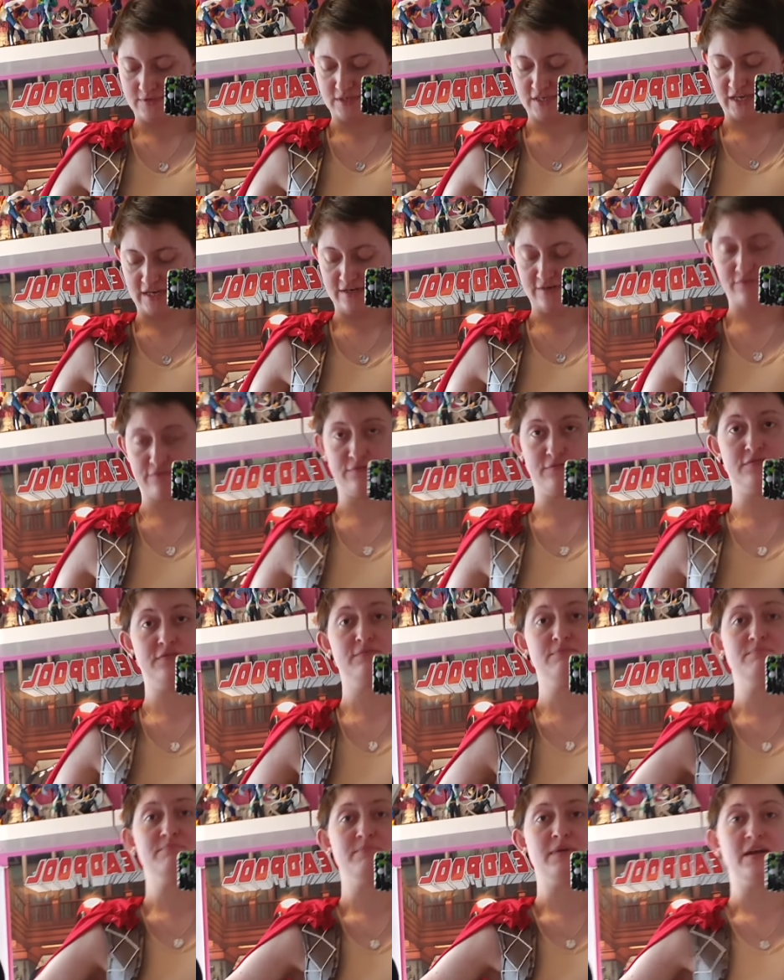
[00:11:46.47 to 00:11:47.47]
kind
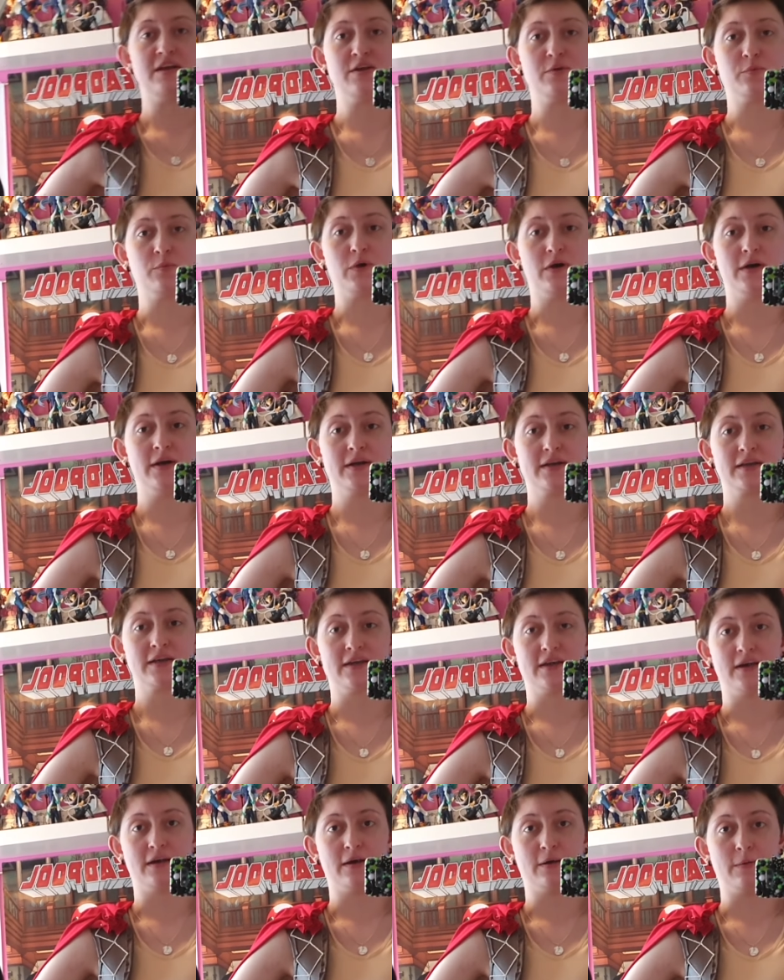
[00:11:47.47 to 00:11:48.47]
of made it work.
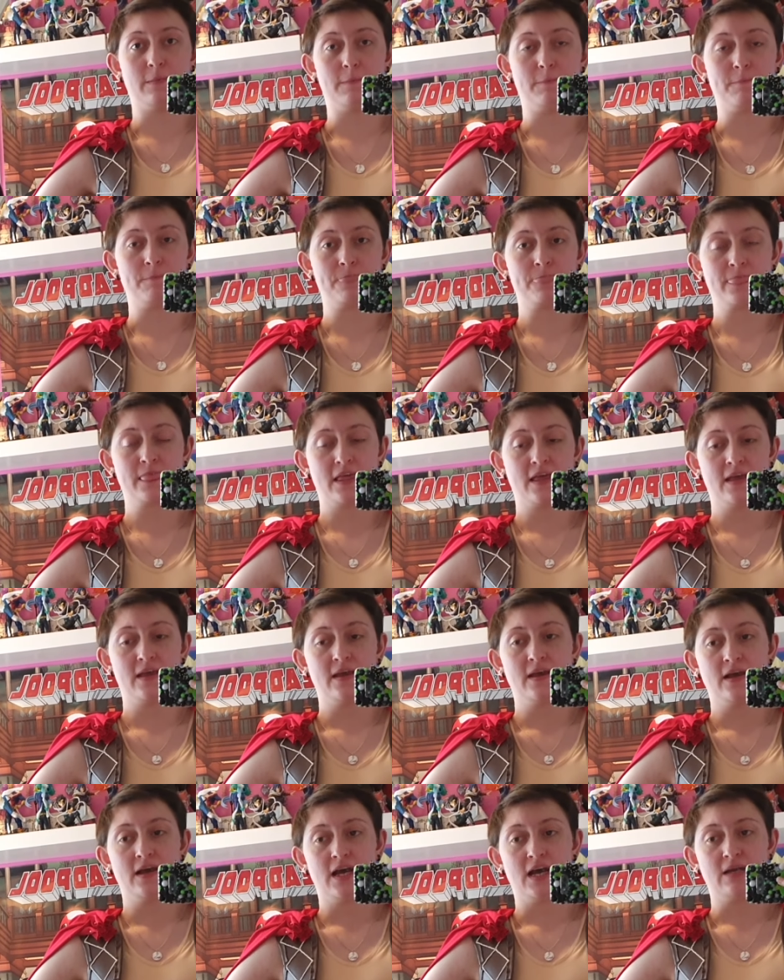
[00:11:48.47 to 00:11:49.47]

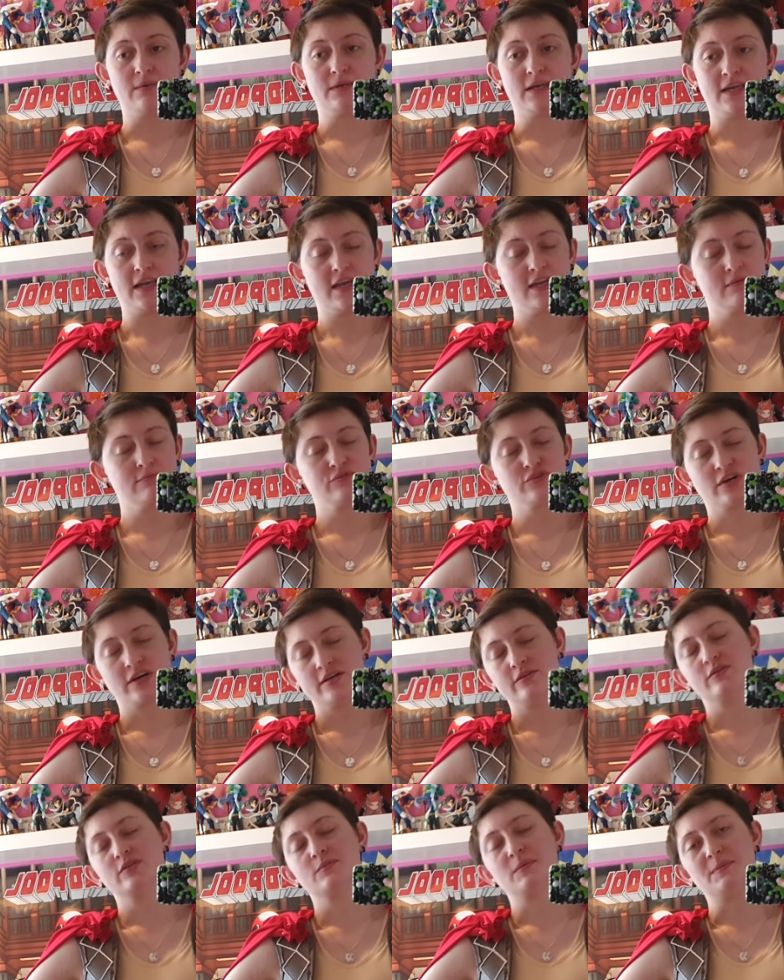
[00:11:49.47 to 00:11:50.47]
Again, I'm
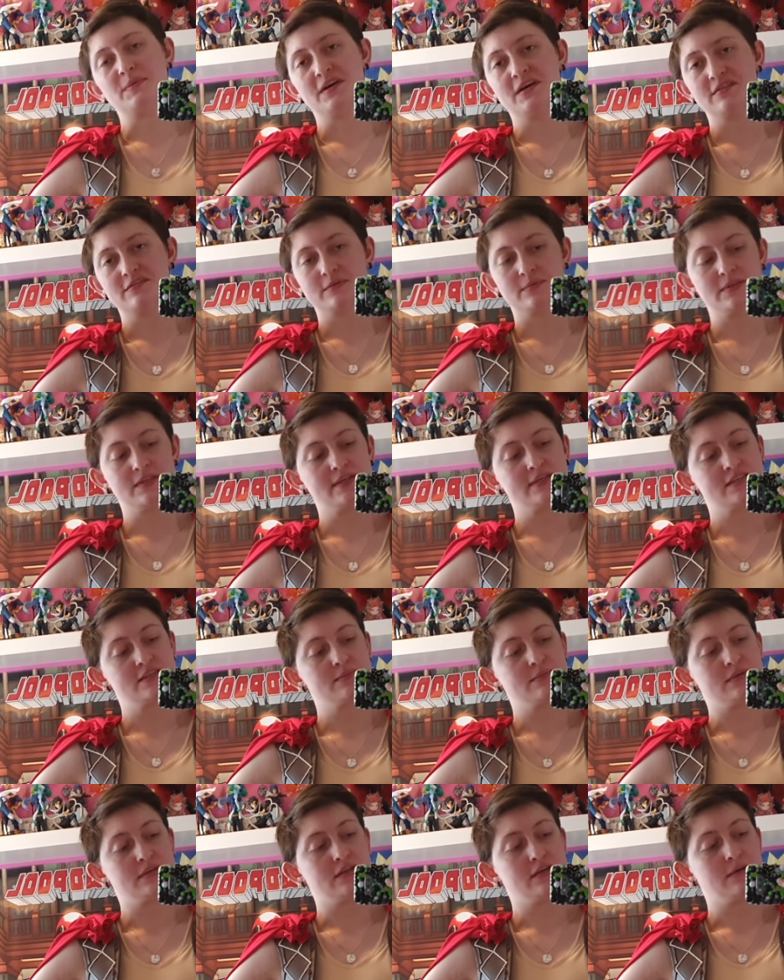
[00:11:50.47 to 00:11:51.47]
trying not to be perfect with
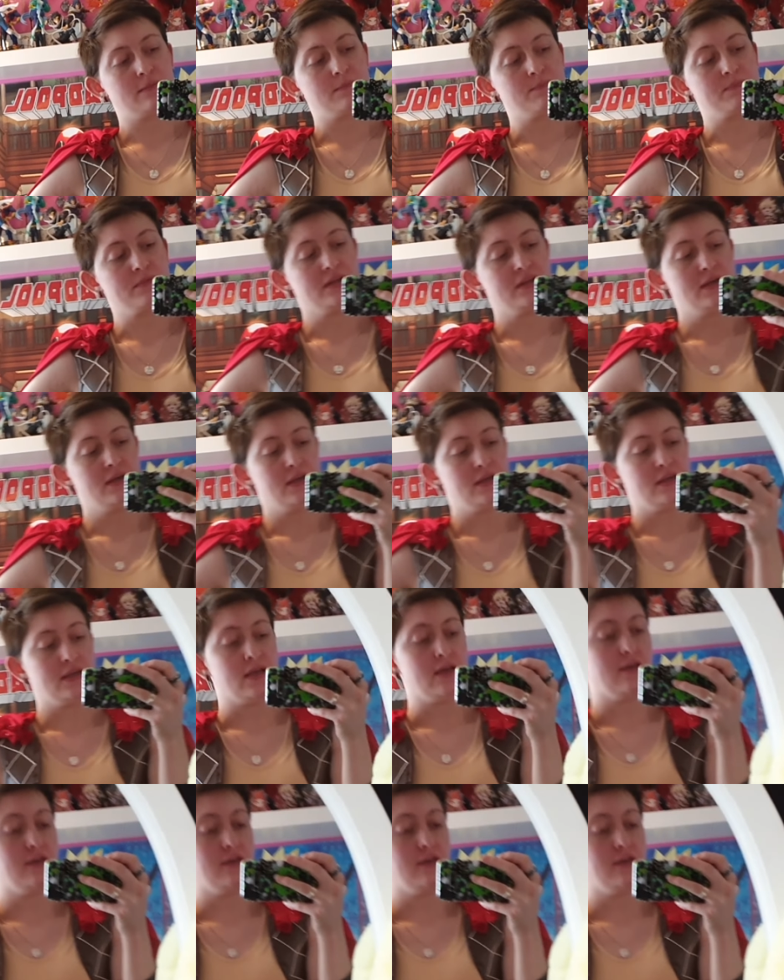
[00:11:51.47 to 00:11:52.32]
this, but yeah,